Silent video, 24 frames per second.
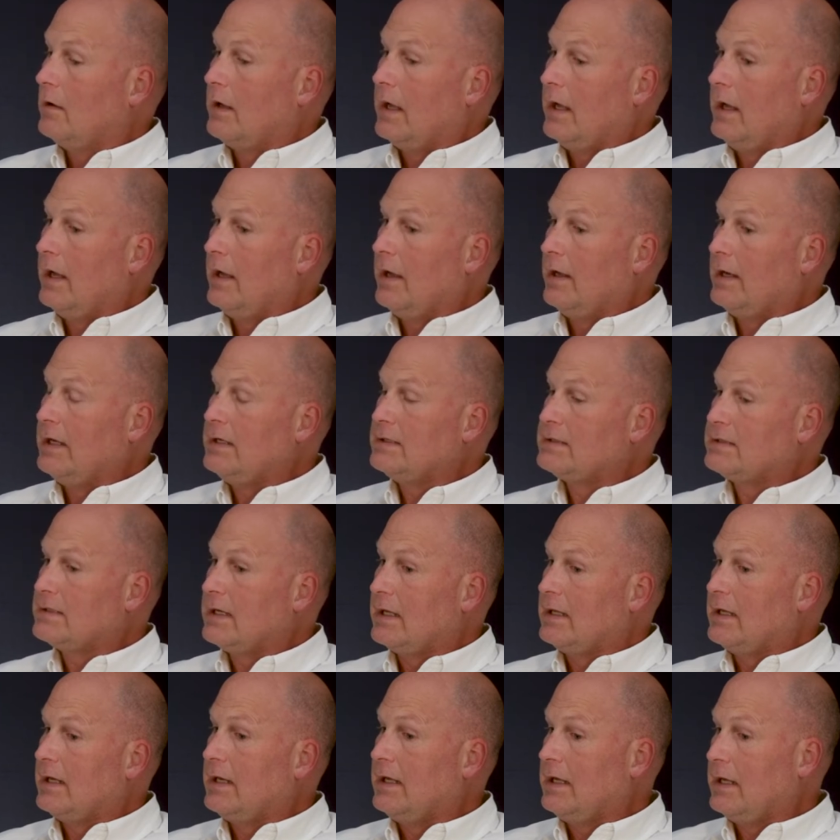And he
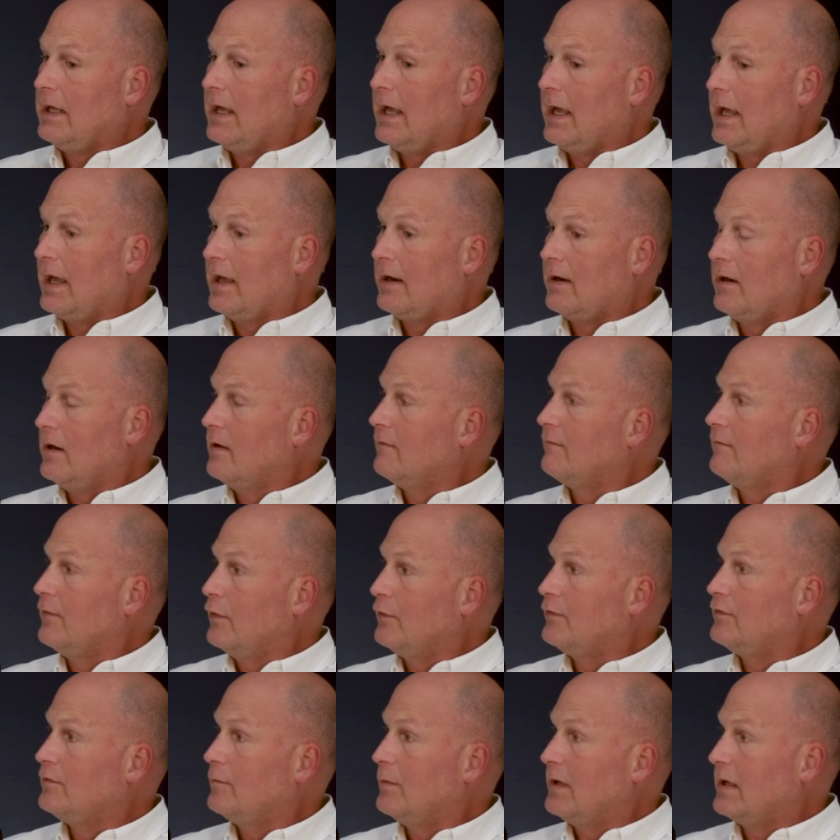said that he had enough
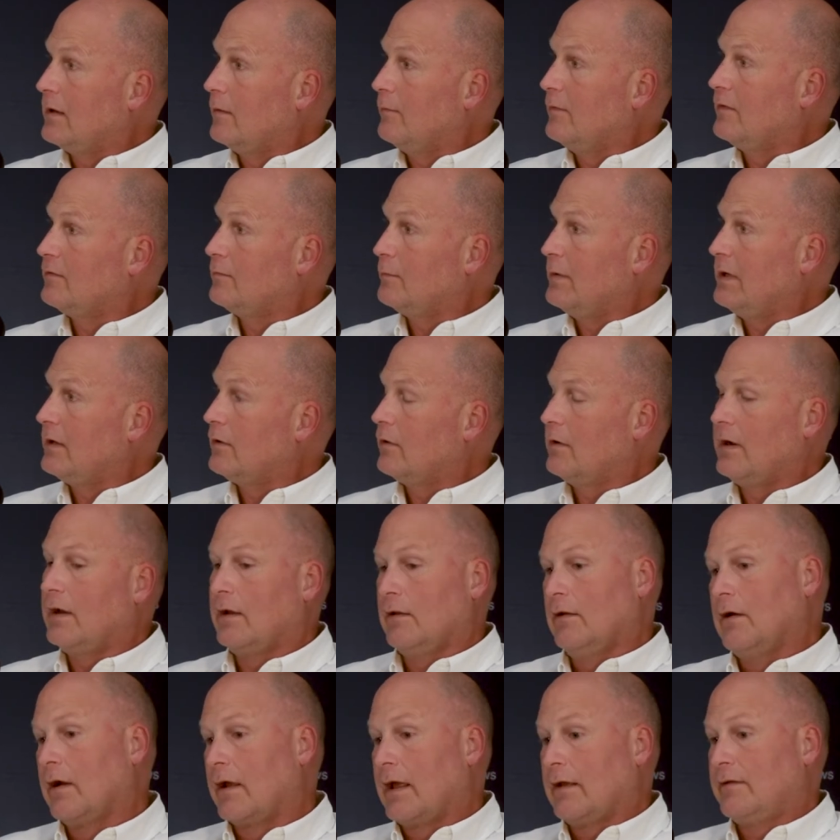votes to become the speaker. And
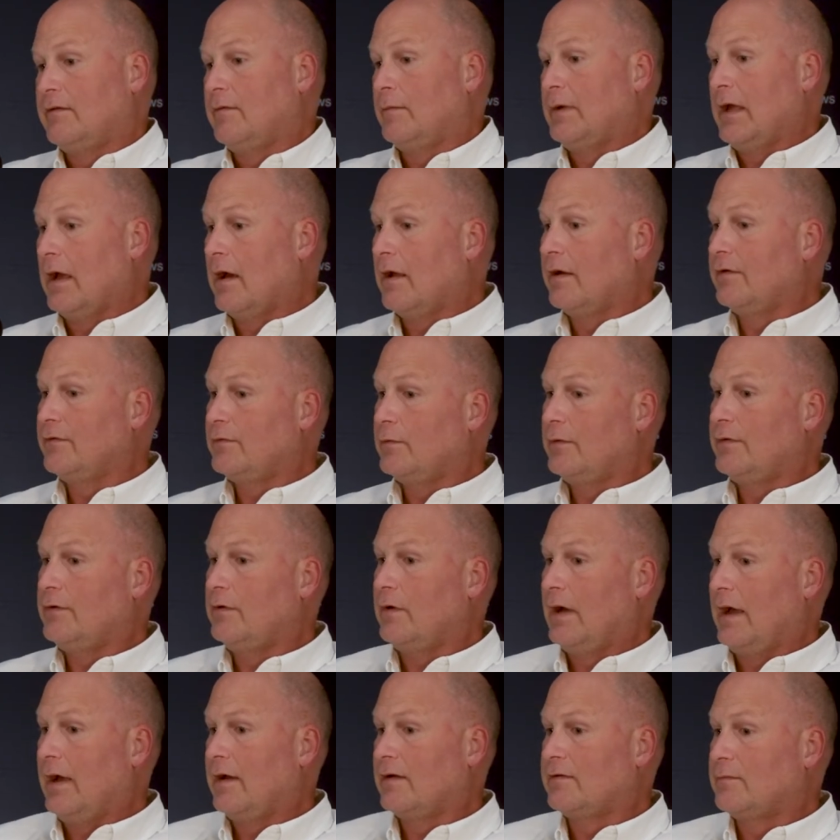look, to be honest with
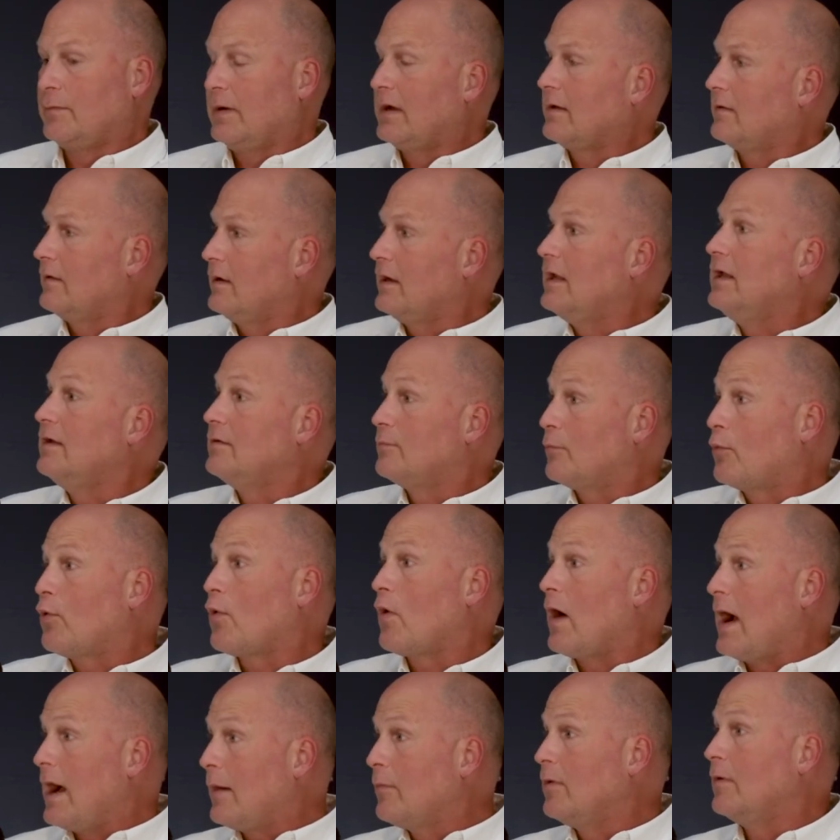you, I expect that he's
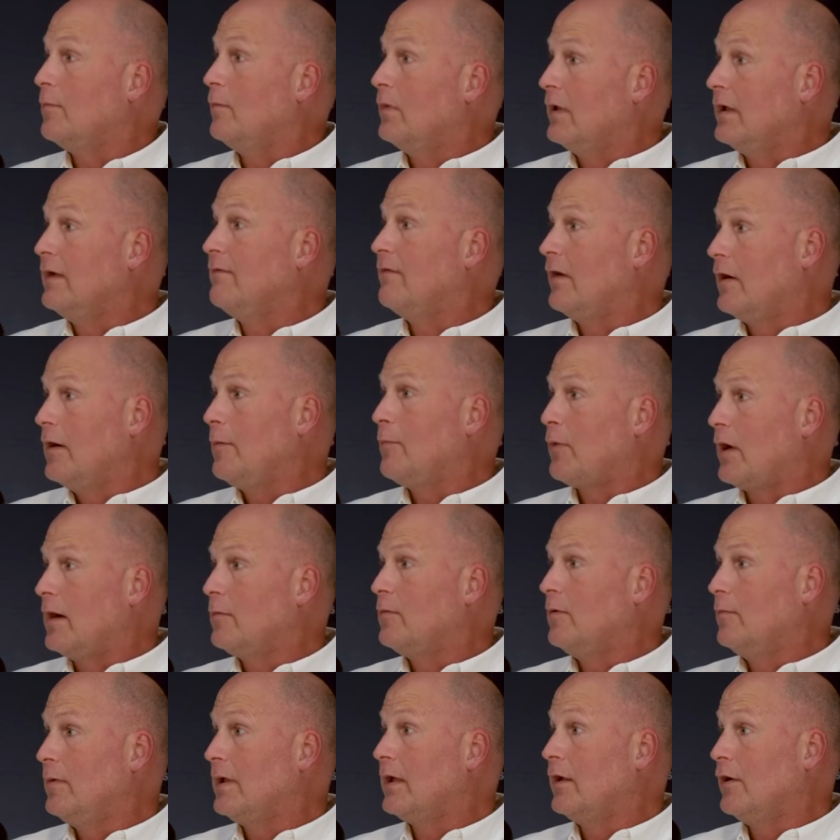probably, very
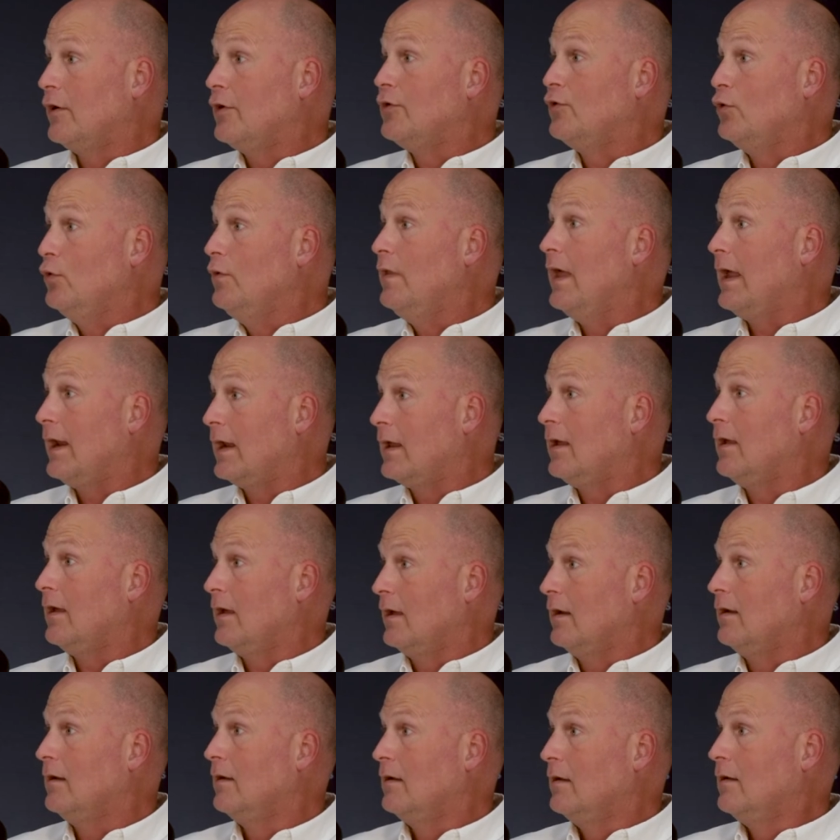probably going to do that
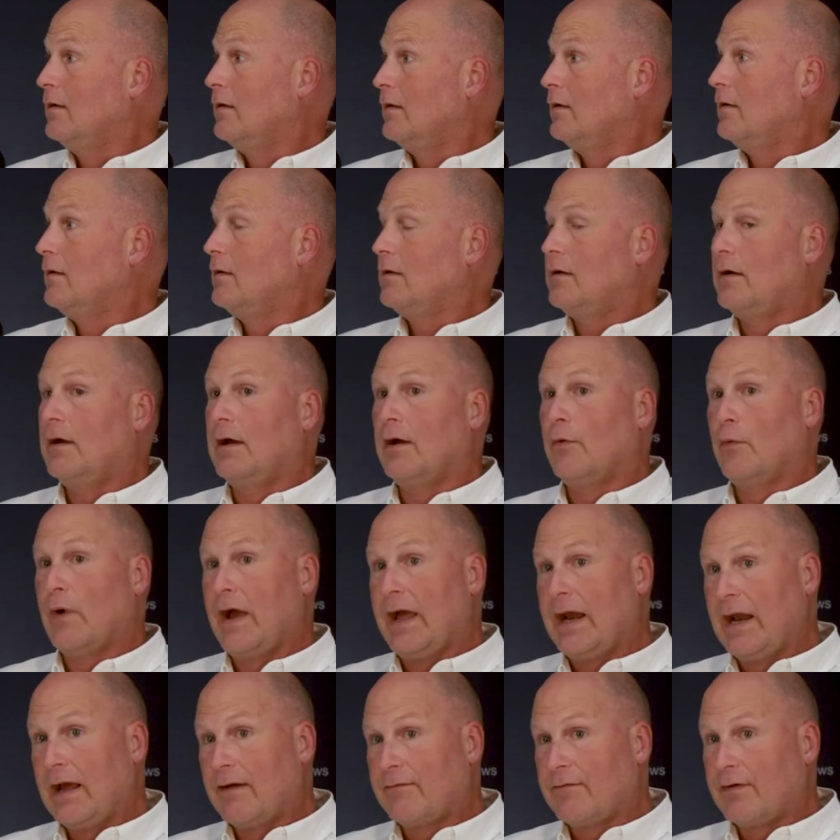again
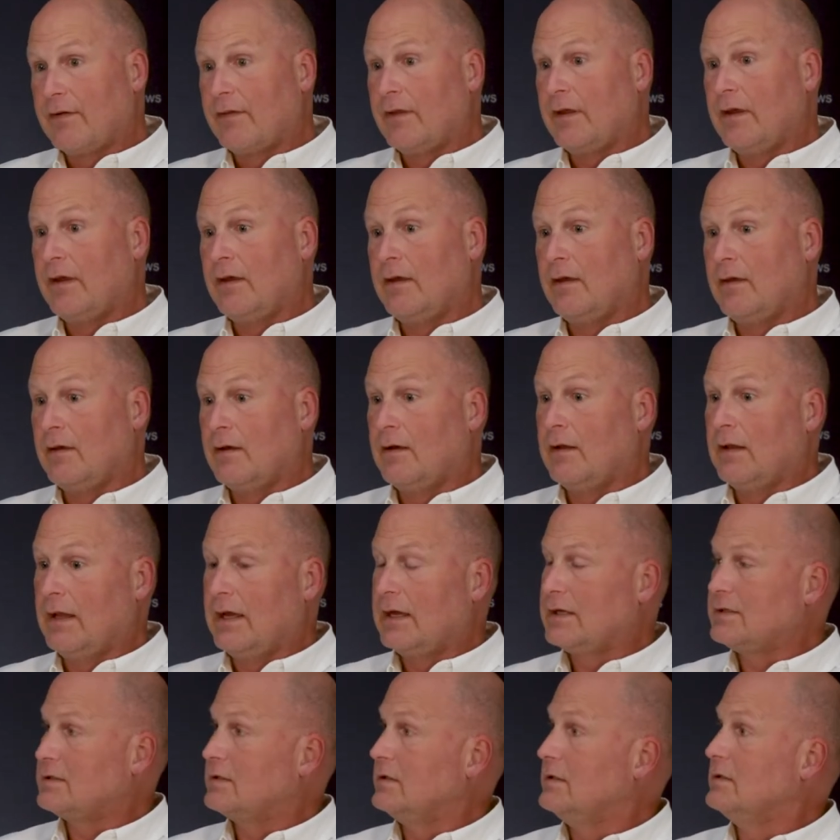right after the
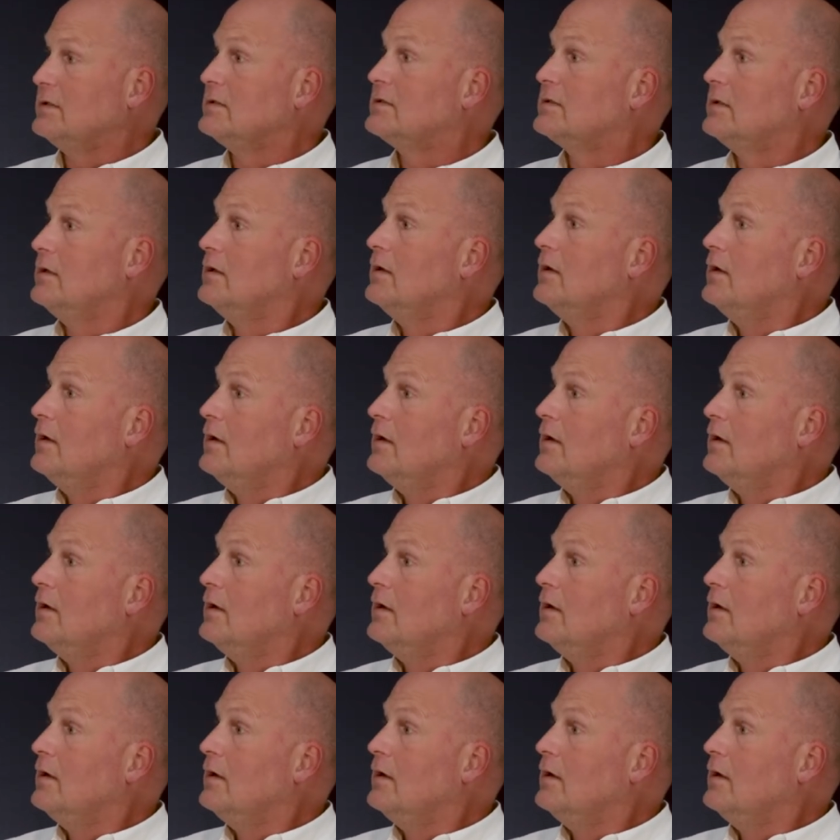elections.